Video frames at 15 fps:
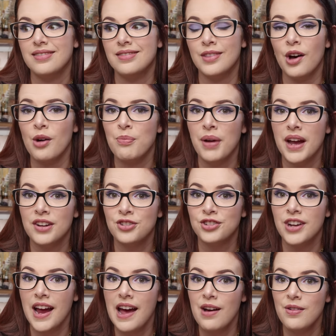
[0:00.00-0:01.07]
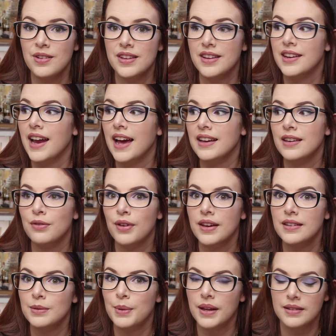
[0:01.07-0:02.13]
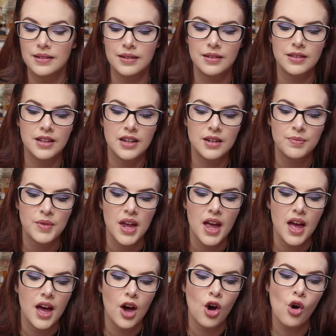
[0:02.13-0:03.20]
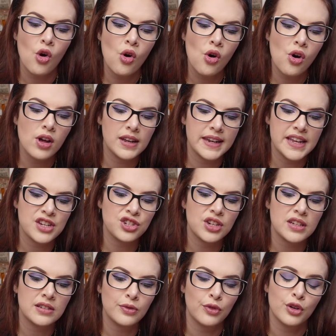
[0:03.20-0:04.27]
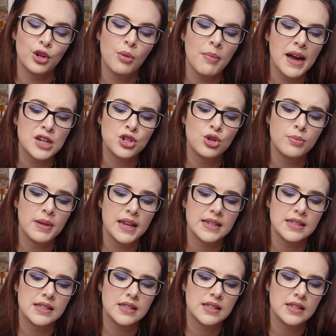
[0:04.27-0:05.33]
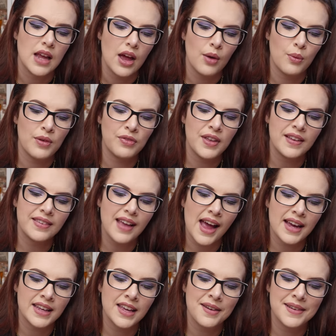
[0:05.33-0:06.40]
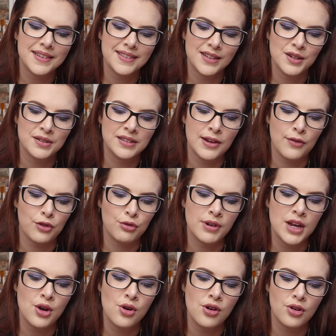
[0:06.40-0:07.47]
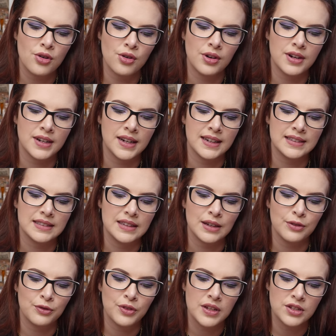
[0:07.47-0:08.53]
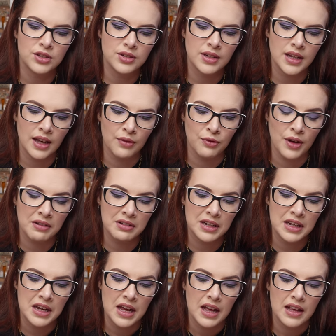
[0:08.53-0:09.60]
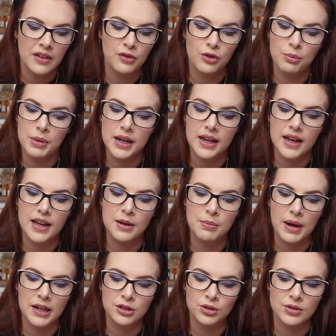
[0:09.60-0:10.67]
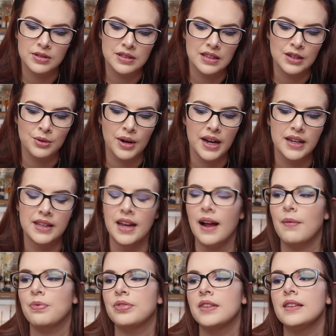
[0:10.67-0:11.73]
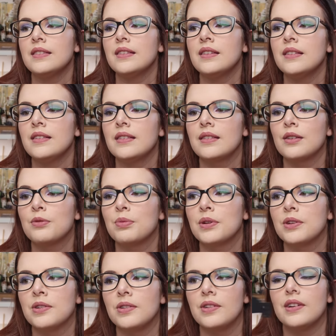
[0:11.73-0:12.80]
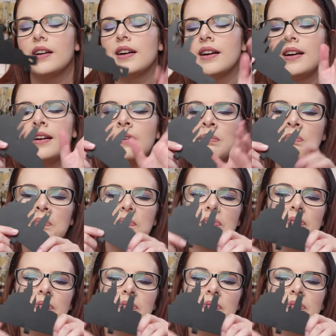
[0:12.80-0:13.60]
not a bad shout. You can hang your face masks on there. Or leashes for your magical beasts. With this Accio exclusive three-hook organizer featuring a very familiar and magical silhouette. Yeah, this is super cool. I